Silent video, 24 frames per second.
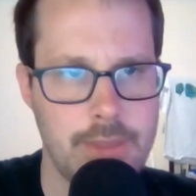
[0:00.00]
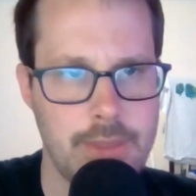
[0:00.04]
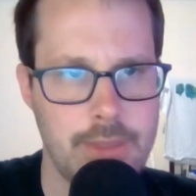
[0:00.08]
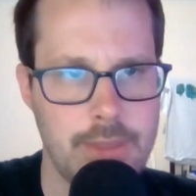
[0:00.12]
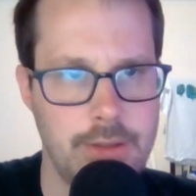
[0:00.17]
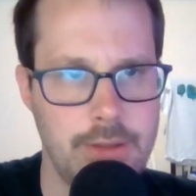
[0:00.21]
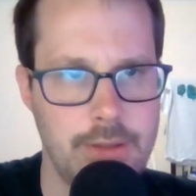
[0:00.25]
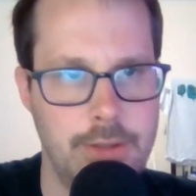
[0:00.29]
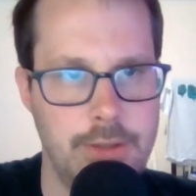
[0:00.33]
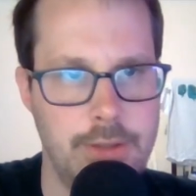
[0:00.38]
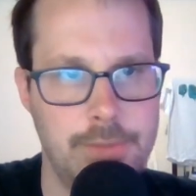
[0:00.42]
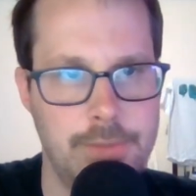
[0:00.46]

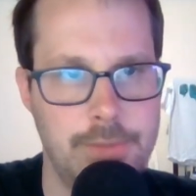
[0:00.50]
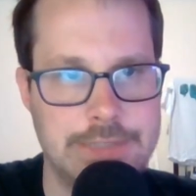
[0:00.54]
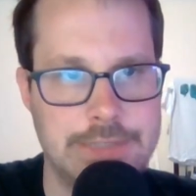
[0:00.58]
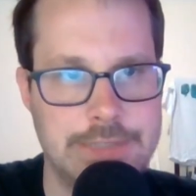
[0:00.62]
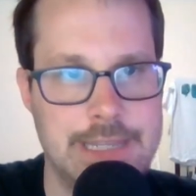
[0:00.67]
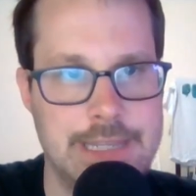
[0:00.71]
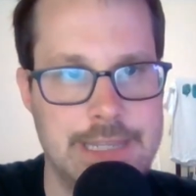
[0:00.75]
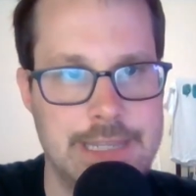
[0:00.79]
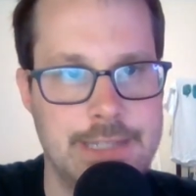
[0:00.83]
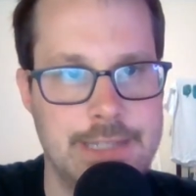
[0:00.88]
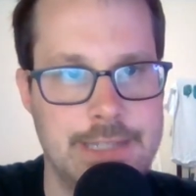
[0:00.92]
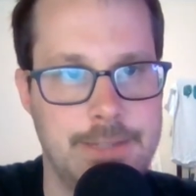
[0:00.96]
Number
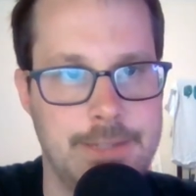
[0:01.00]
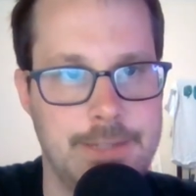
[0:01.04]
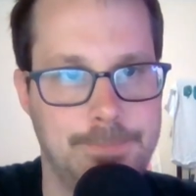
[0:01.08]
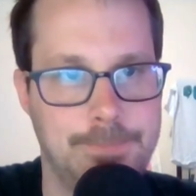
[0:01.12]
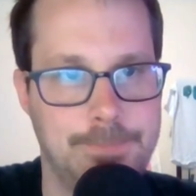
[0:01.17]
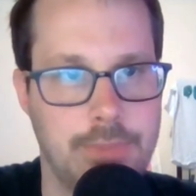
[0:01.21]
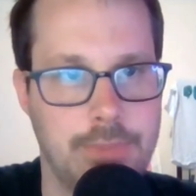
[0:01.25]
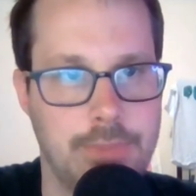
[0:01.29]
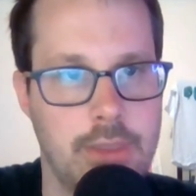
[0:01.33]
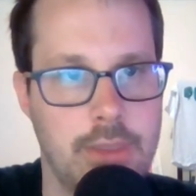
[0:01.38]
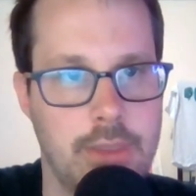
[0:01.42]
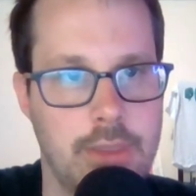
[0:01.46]
10
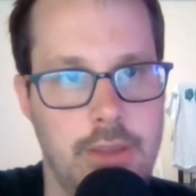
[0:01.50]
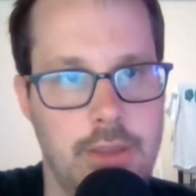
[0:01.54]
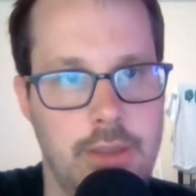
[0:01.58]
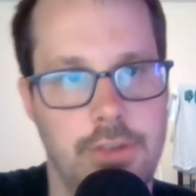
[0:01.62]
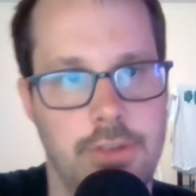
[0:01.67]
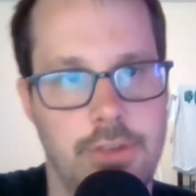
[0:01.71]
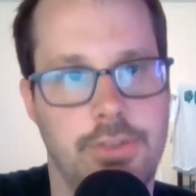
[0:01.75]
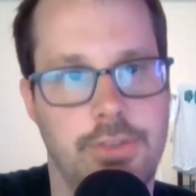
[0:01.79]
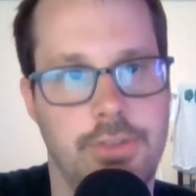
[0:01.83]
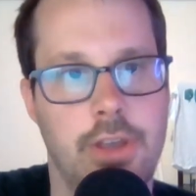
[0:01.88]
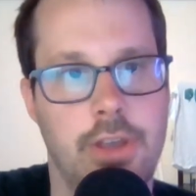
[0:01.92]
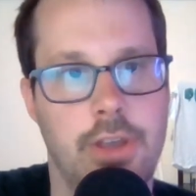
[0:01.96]

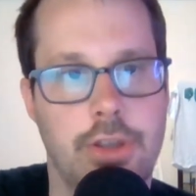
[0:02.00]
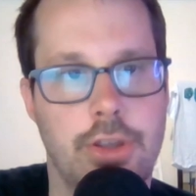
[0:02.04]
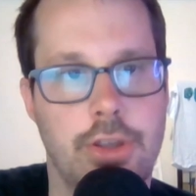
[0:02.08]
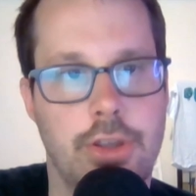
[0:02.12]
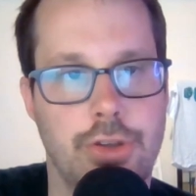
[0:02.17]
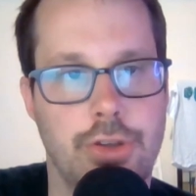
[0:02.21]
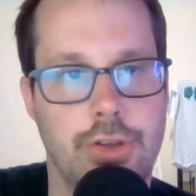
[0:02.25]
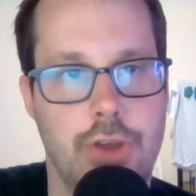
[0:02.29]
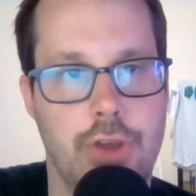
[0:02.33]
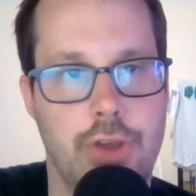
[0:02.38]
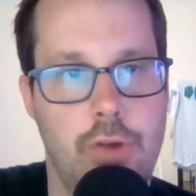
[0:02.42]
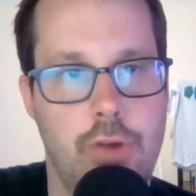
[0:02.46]
is
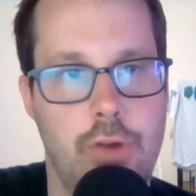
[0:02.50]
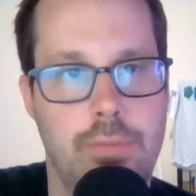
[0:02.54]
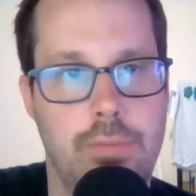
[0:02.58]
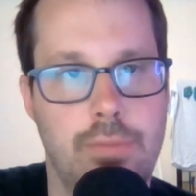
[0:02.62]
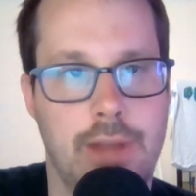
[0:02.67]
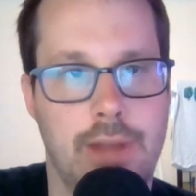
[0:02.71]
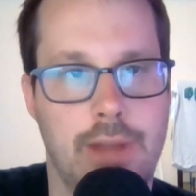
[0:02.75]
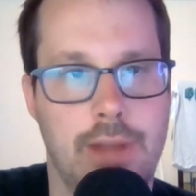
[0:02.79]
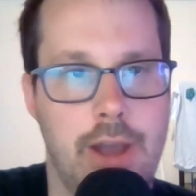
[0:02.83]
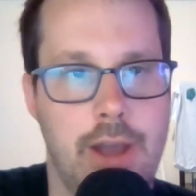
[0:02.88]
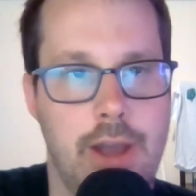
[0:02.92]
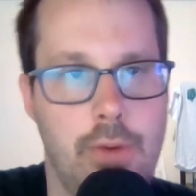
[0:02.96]
No
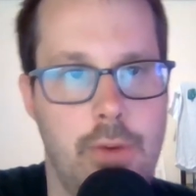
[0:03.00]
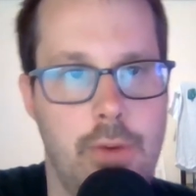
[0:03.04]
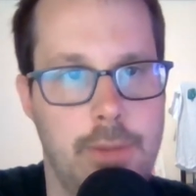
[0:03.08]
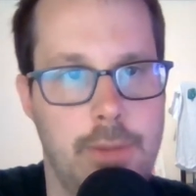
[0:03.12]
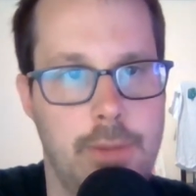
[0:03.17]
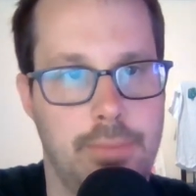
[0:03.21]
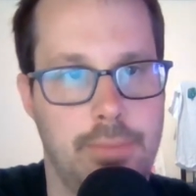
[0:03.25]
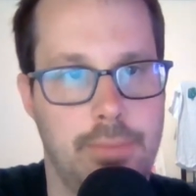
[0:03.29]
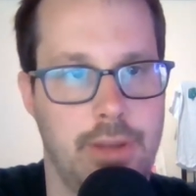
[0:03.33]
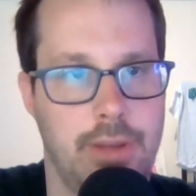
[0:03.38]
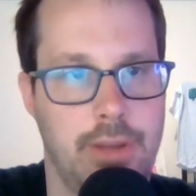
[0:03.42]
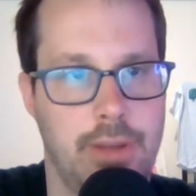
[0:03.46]
Brow
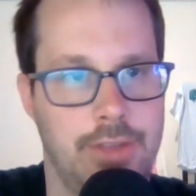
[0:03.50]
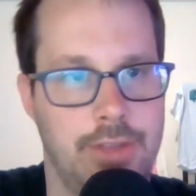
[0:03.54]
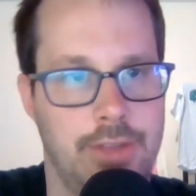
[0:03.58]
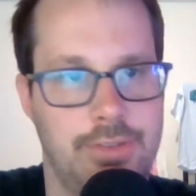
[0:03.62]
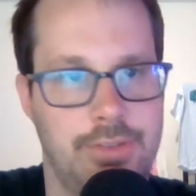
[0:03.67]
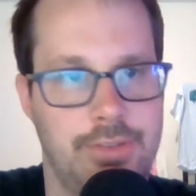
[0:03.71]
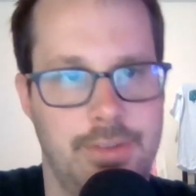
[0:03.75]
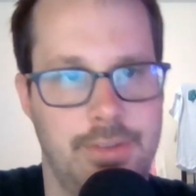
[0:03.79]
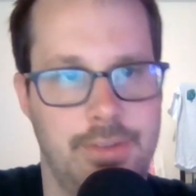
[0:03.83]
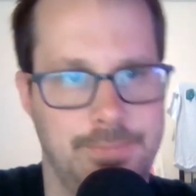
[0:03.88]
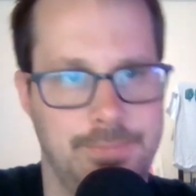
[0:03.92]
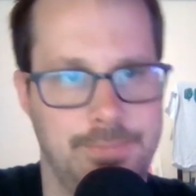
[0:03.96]

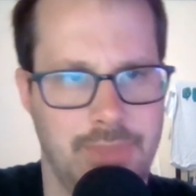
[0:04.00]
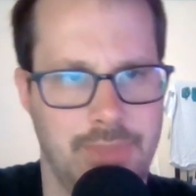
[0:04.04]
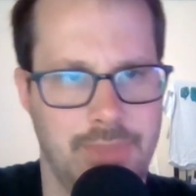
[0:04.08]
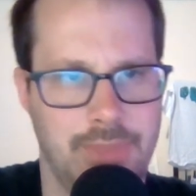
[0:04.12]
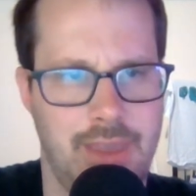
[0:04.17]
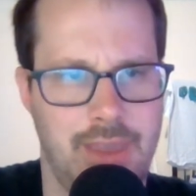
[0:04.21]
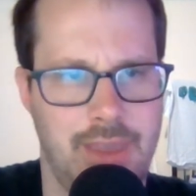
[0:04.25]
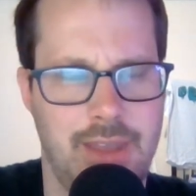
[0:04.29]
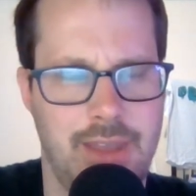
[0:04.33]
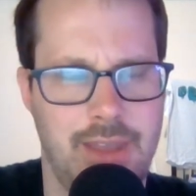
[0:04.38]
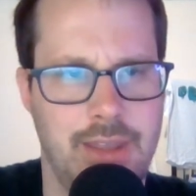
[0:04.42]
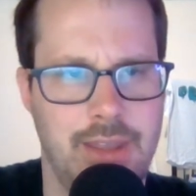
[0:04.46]
Press.
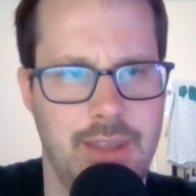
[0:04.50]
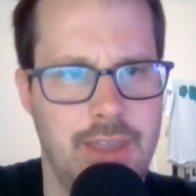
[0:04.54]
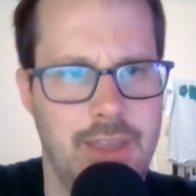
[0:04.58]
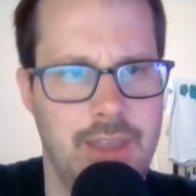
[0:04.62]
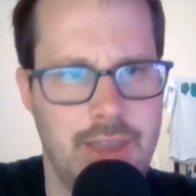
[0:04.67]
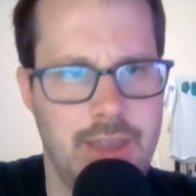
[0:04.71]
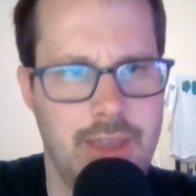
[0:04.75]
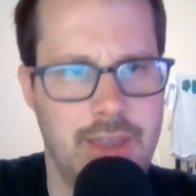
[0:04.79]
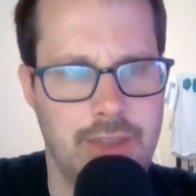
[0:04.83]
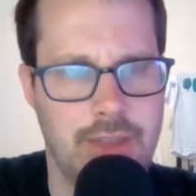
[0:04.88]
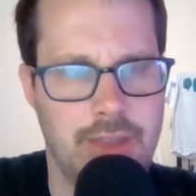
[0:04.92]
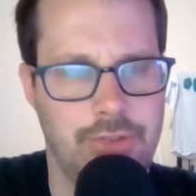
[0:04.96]
And
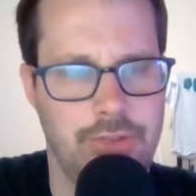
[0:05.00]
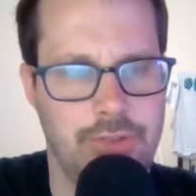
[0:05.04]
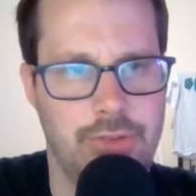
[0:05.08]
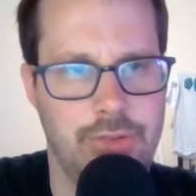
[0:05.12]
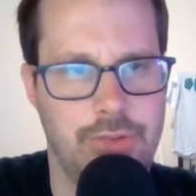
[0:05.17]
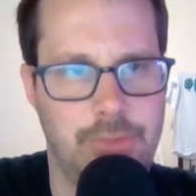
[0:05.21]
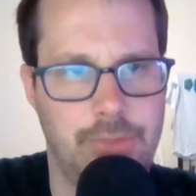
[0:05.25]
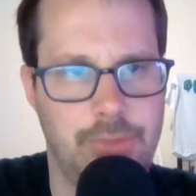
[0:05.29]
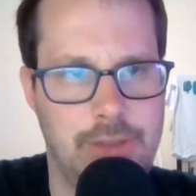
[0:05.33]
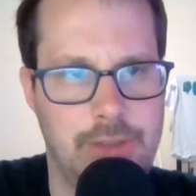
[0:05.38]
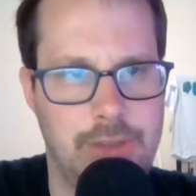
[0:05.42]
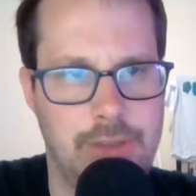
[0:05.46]
there's no
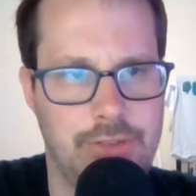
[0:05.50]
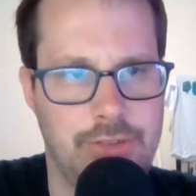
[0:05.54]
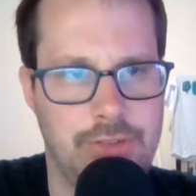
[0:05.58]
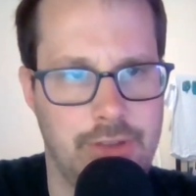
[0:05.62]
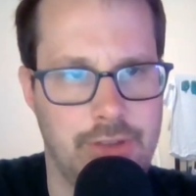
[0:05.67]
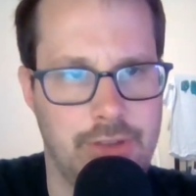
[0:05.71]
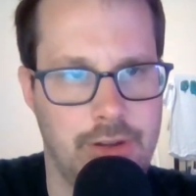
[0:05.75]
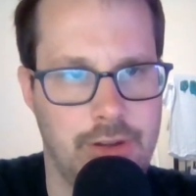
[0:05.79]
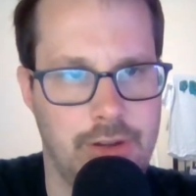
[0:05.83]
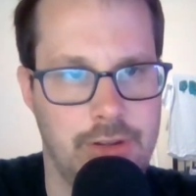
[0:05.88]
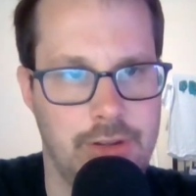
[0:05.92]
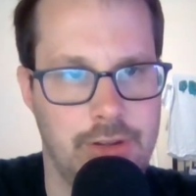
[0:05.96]
spaces
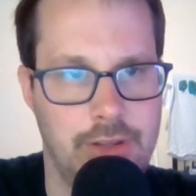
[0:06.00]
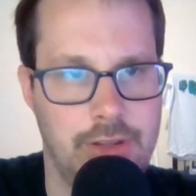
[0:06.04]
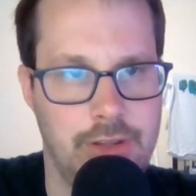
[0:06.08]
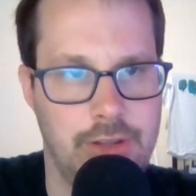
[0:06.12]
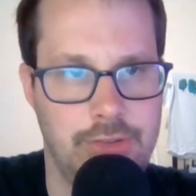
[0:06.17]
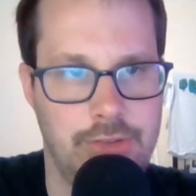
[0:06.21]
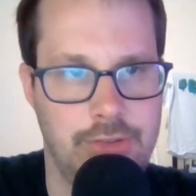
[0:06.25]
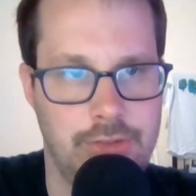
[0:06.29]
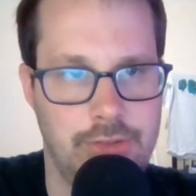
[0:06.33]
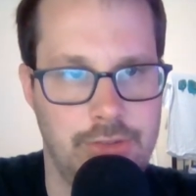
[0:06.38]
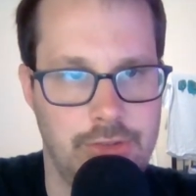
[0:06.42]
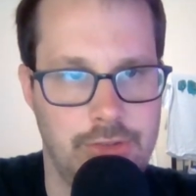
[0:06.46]
there.
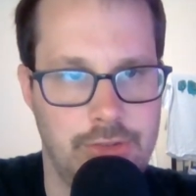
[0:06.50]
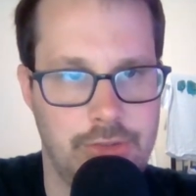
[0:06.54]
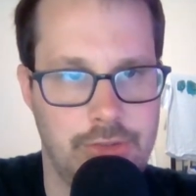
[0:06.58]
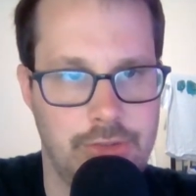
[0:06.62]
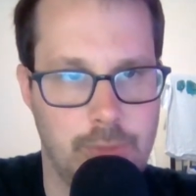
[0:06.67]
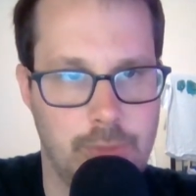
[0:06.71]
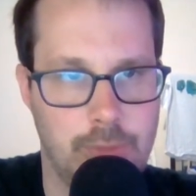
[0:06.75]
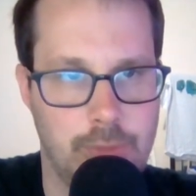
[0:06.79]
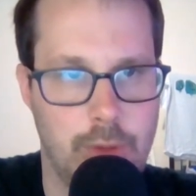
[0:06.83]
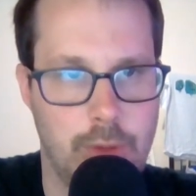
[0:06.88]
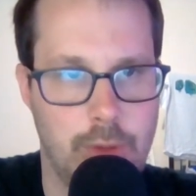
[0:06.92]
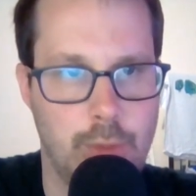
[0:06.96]
It's just
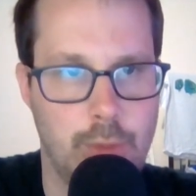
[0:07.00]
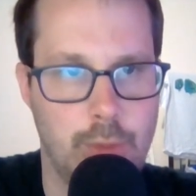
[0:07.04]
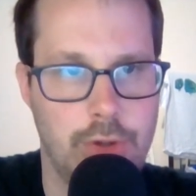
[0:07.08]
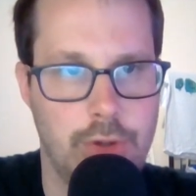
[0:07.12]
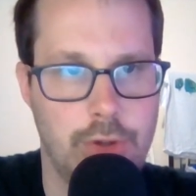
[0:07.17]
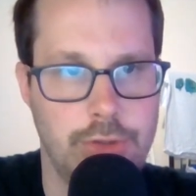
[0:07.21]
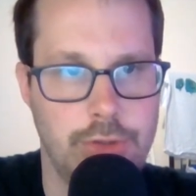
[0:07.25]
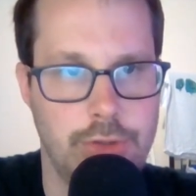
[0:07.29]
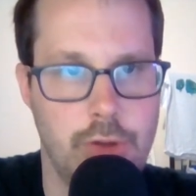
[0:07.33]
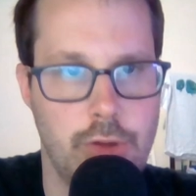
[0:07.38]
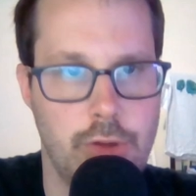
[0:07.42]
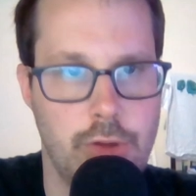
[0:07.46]
one
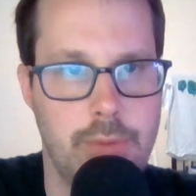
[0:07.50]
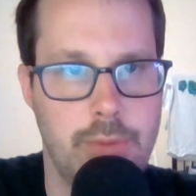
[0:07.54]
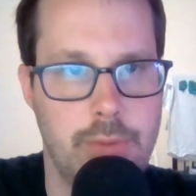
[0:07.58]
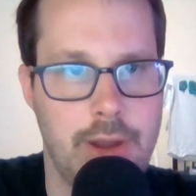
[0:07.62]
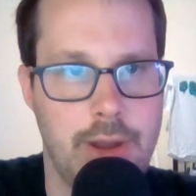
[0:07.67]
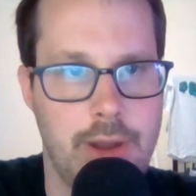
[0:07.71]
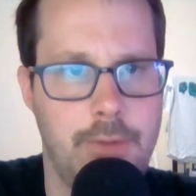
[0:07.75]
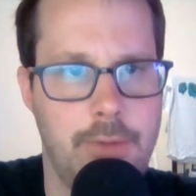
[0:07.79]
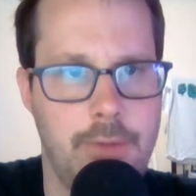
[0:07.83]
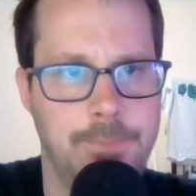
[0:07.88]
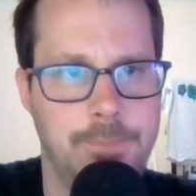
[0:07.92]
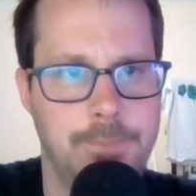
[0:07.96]
word, No
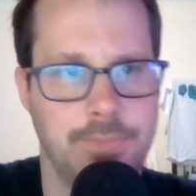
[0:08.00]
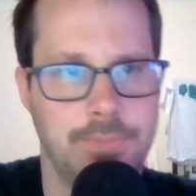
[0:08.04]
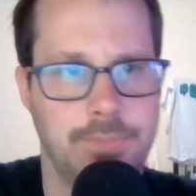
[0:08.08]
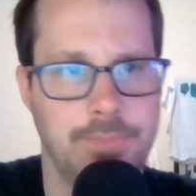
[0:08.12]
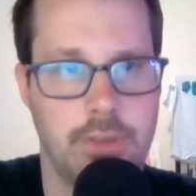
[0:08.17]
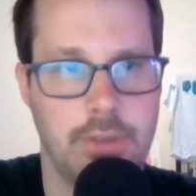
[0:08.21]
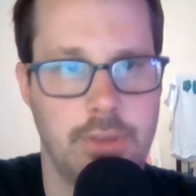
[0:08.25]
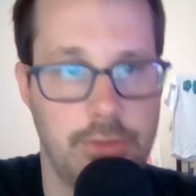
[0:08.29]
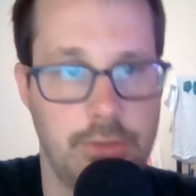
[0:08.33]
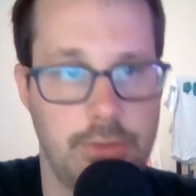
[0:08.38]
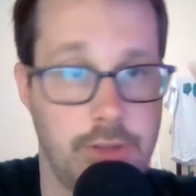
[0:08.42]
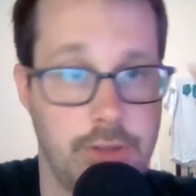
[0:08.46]
Brow,
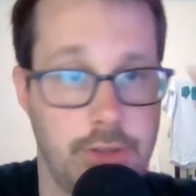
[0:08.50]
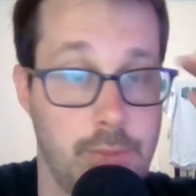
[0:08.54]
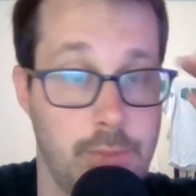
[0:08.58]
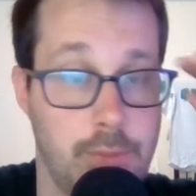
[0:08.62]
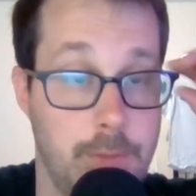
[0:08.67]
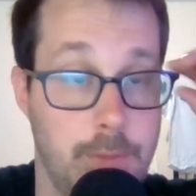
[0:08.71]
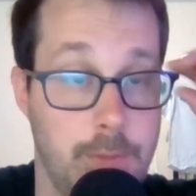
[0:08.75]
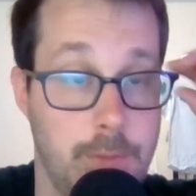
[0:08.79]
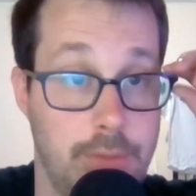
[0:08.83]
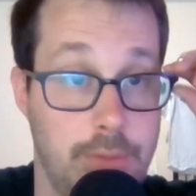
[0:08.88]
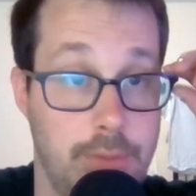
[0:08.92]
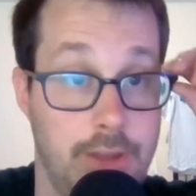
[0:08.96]
second
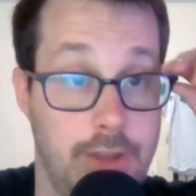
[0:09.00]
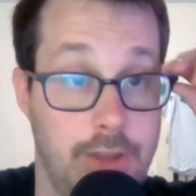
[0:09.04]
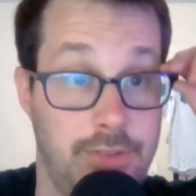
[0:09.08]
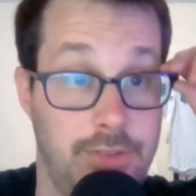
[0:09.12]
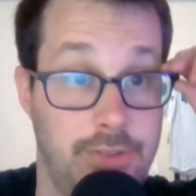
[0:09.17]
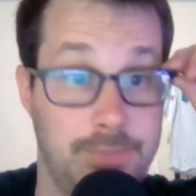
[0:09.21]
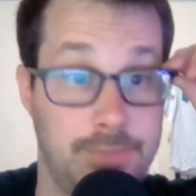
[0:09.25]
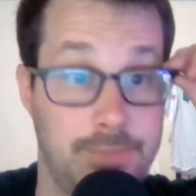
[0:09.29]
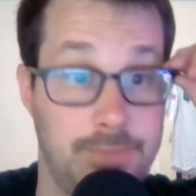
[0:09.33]
word, Press.